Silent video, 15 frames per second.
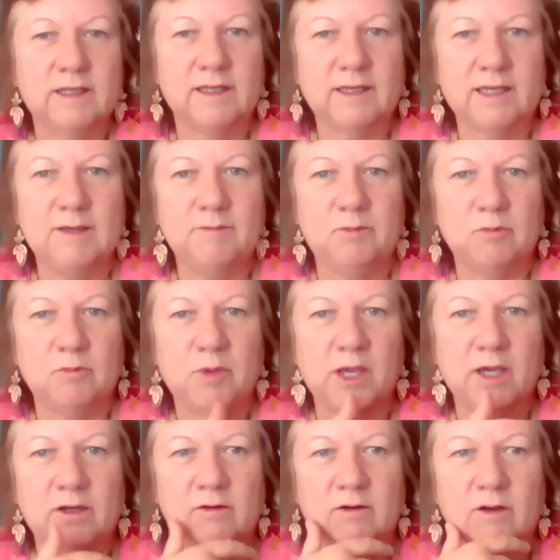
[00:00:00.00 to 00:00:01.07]
to keep your
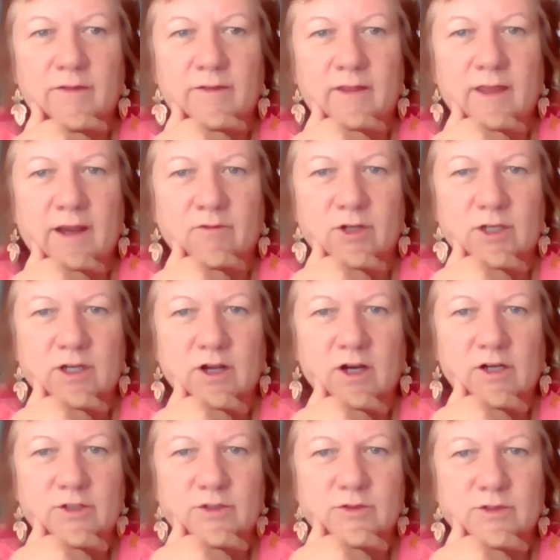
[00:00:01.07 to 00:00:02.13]
banner on every
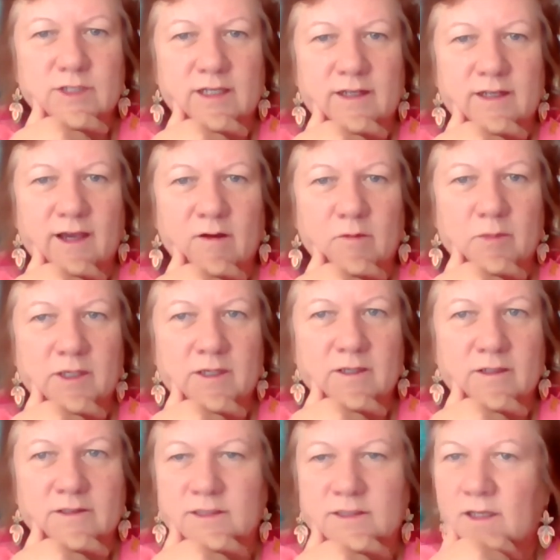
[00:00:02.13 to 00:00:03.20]
card you send out
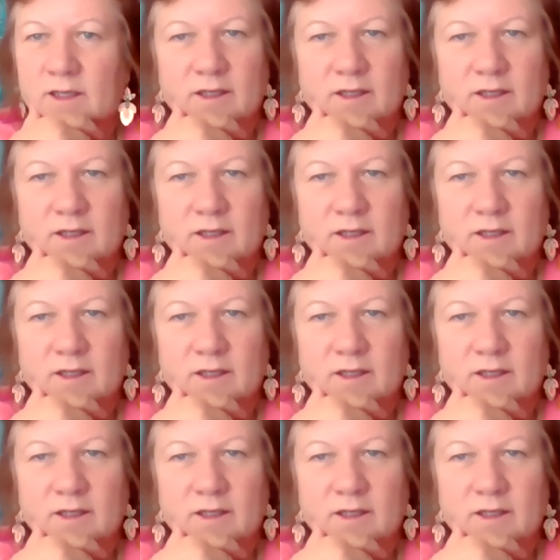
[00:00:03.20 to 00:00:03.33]
because